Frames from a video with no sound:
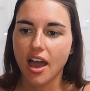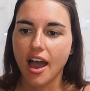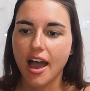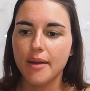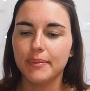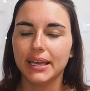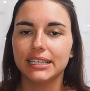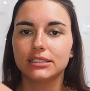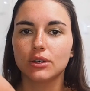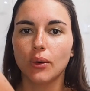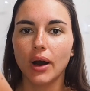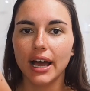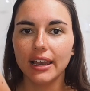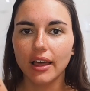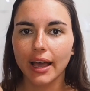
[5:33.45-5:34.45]
It's
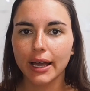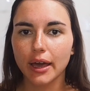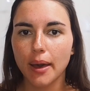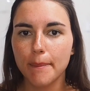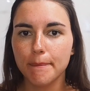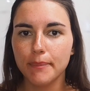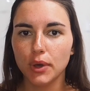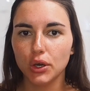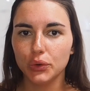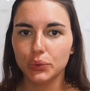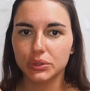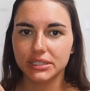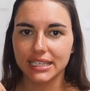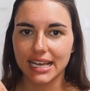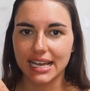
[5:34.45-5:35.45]
quite like a
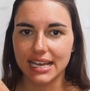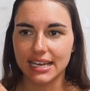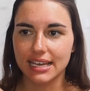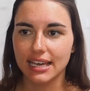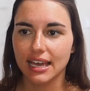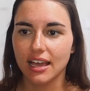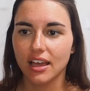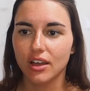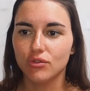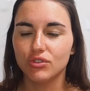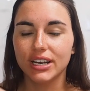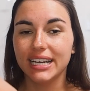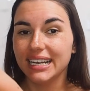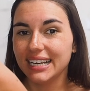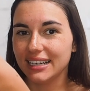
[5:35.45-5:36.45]
moussey,
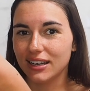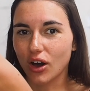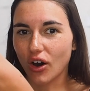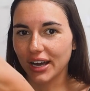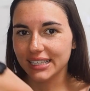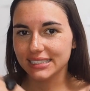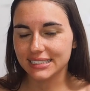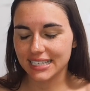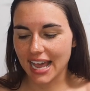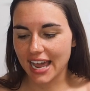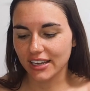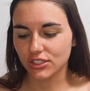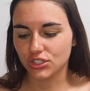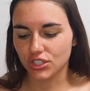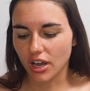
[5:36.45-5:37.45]
really light
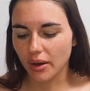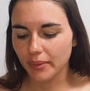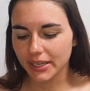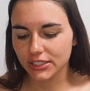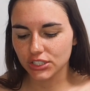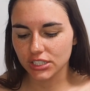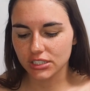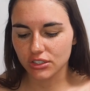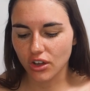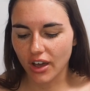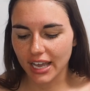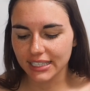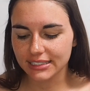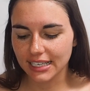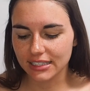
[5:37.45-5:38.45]
texture, which is nice.